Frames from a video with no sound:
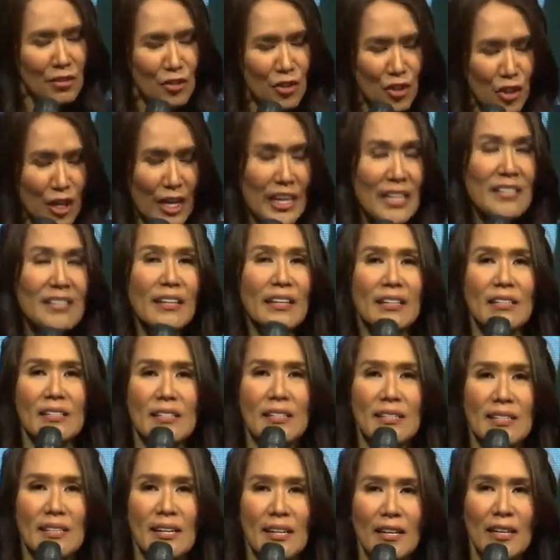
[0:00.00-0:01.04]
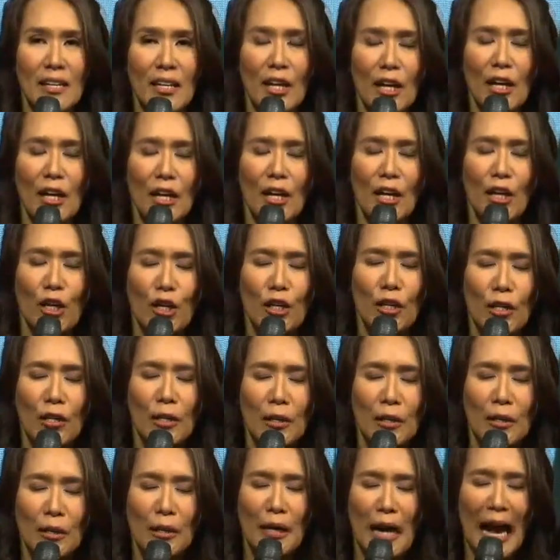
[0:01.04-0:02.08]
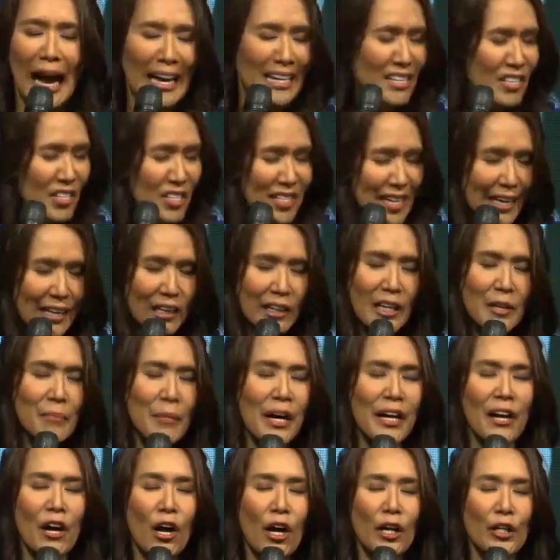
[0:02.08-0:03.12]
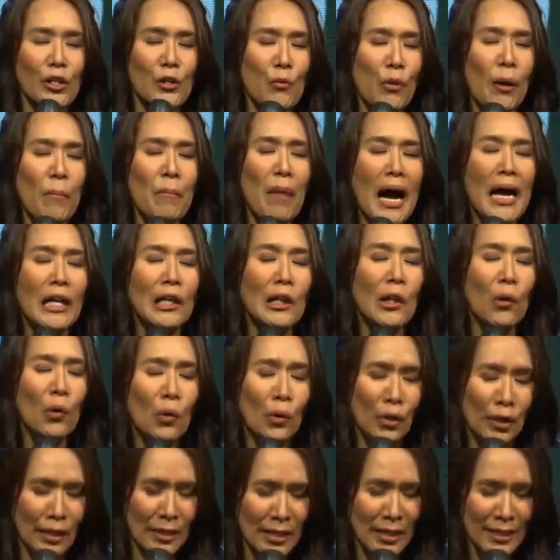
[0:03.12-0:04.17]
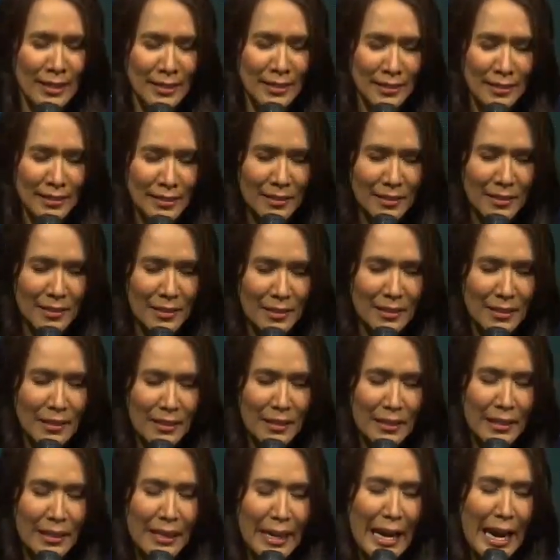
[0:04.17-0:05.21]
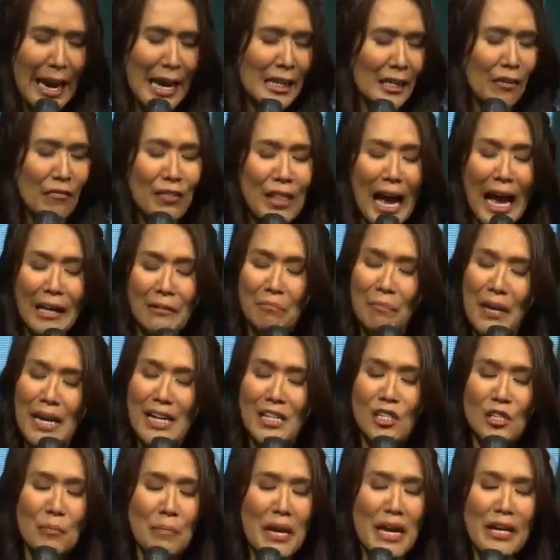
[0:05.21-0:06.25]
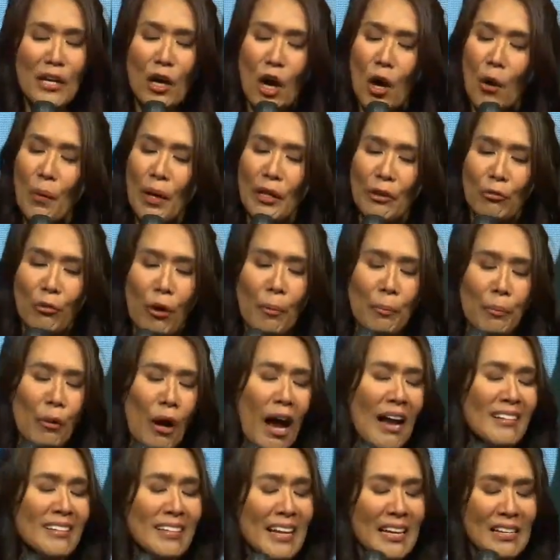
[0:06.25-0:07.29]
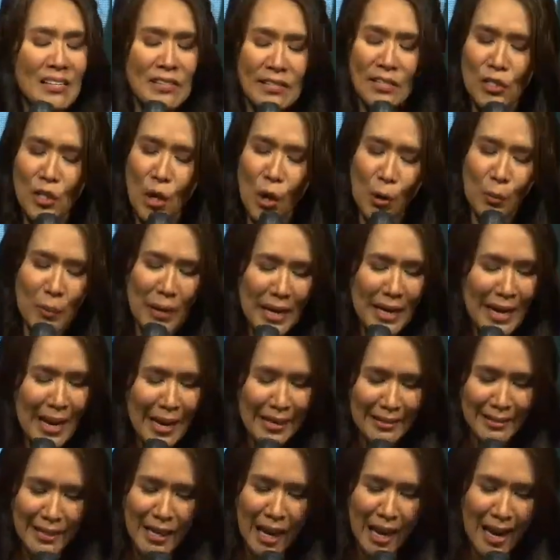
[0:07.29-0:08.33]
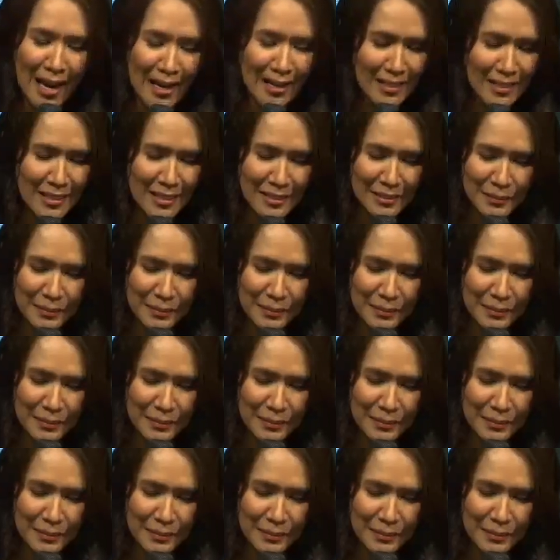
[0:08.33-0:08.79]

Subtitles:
Jesus, I settle in my heart, you are my Lord. And if that means me going through a process, so be it, God.